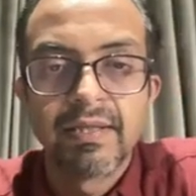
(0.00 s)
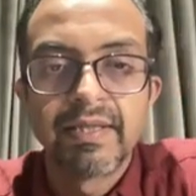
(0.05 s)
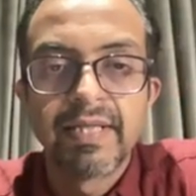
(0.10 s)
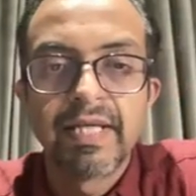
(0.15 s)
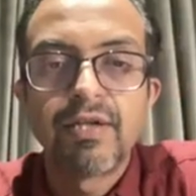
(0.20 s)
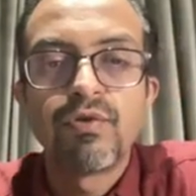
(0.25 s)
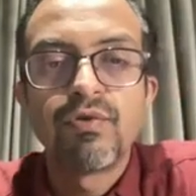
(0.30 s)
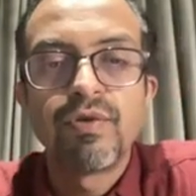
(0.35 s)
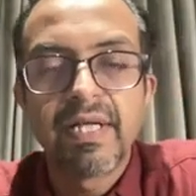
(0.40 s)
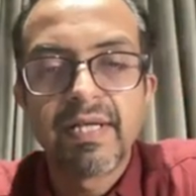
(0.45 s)

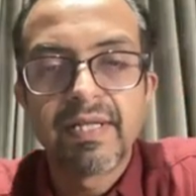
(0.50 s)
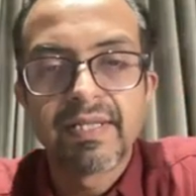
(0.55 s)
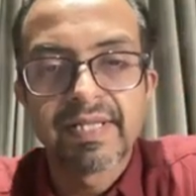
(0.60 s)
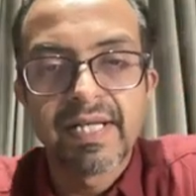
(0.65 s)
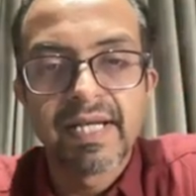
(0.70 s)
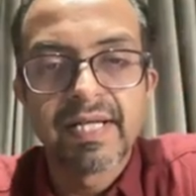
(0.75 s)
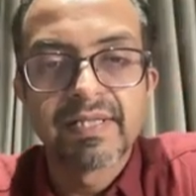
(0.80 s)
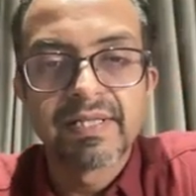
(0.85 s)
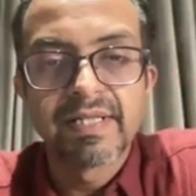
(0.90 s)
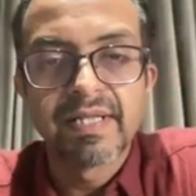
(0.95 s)
then you need a
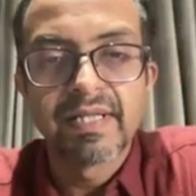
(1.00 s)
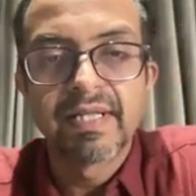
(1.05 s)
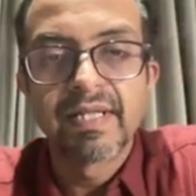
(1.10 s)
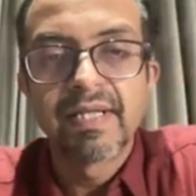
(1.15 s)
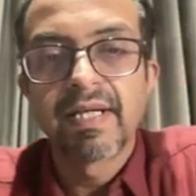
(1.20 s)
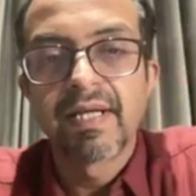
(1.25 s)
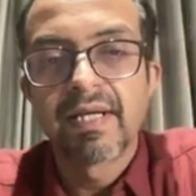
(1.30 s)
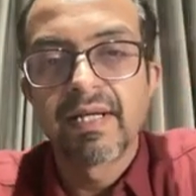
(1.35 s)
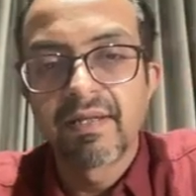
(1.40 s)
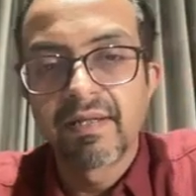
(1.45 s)
science
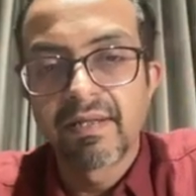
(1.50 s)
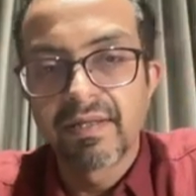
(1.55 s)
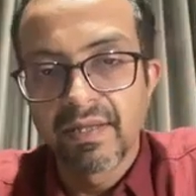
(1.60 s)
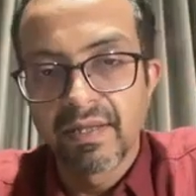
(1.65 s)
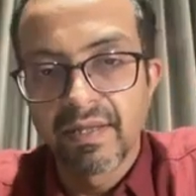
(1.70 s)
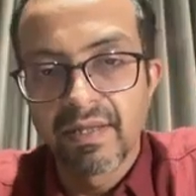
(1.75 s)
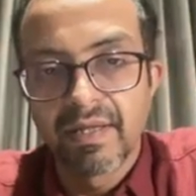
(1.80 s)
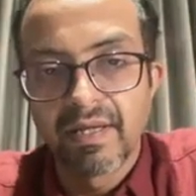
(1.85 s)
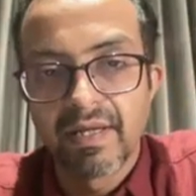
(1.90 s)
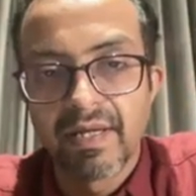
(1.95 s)
degree and
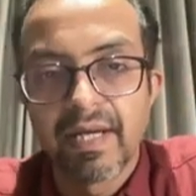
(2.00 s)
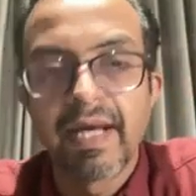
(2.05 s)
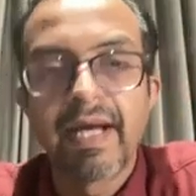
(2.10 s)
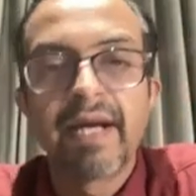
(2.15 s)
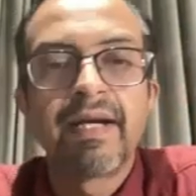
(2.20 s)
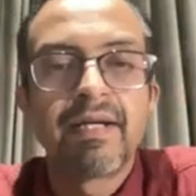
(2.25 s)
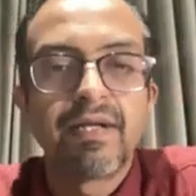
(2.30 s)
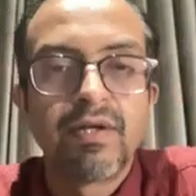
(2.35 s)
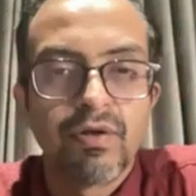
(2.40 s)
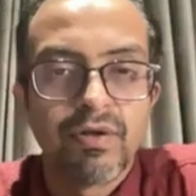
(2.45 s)

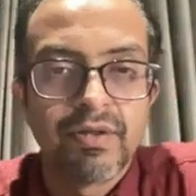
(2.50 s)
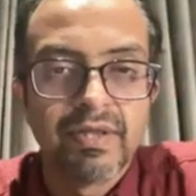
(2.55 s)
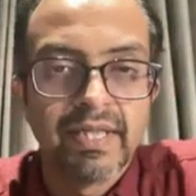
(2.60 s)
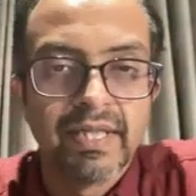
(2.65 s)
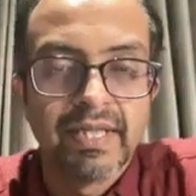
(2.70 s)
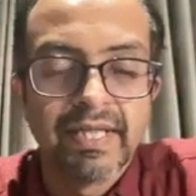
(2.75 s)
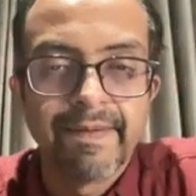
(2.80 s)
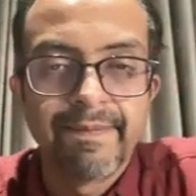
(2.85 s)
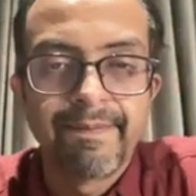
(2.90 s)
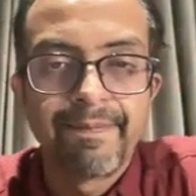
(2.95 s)
a law
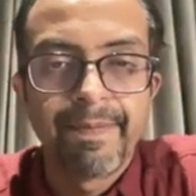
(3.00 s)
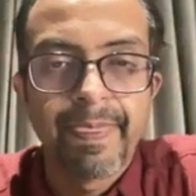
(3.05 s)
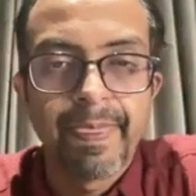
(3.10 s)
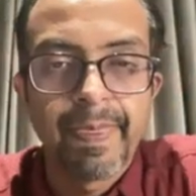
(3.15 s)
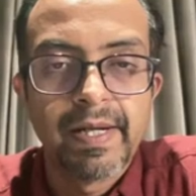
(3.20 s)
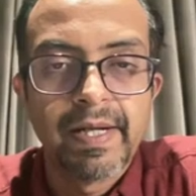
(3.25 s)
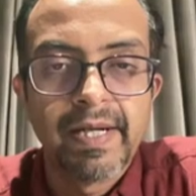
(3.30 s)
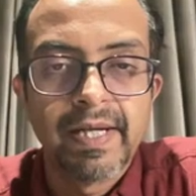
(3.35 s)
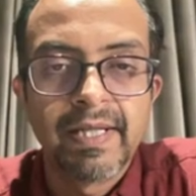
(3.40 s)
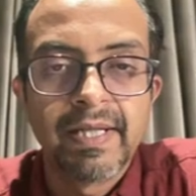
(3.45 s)
degree,
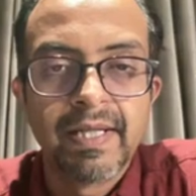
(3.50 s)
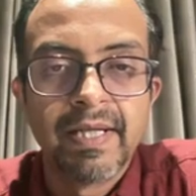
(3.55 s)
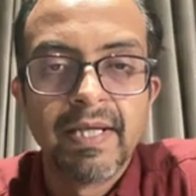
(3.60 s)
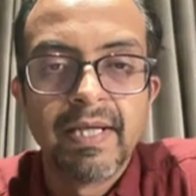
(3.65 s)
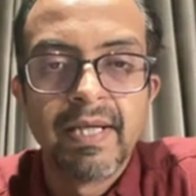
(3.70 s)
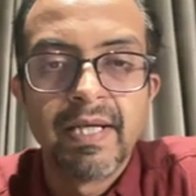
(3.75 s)
right?